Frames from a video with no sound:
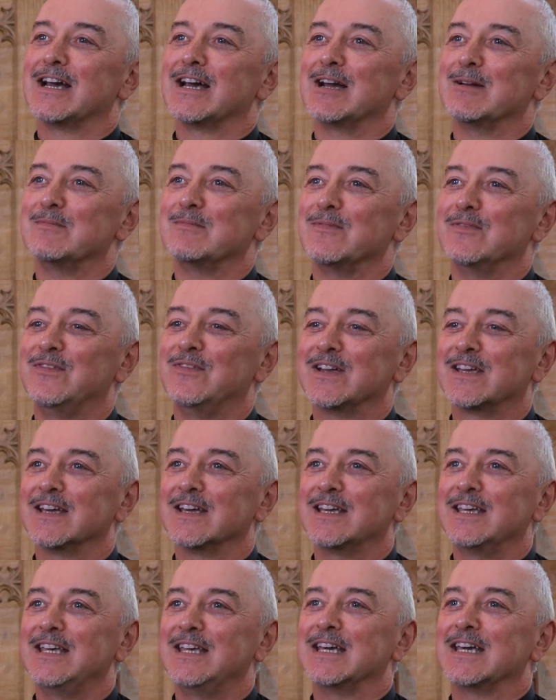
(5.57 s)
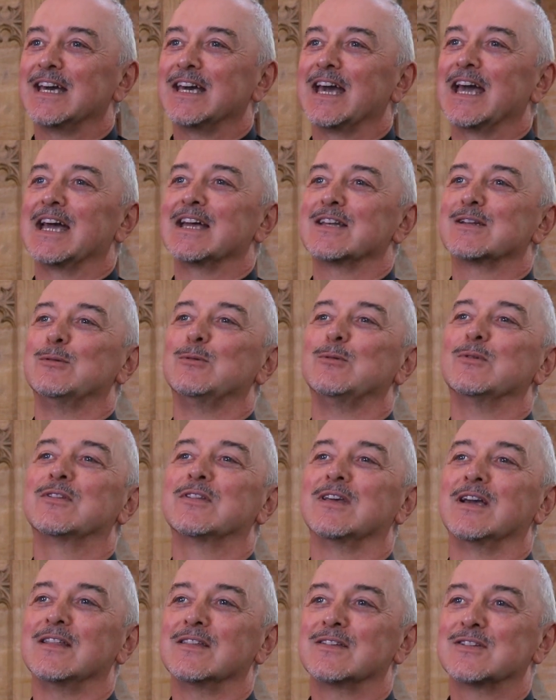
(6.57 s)
I'm vicar here at All
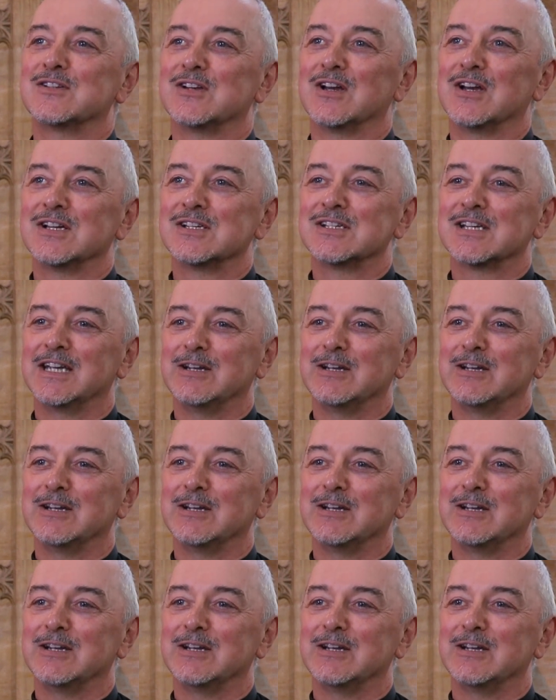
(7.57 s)
Saints Church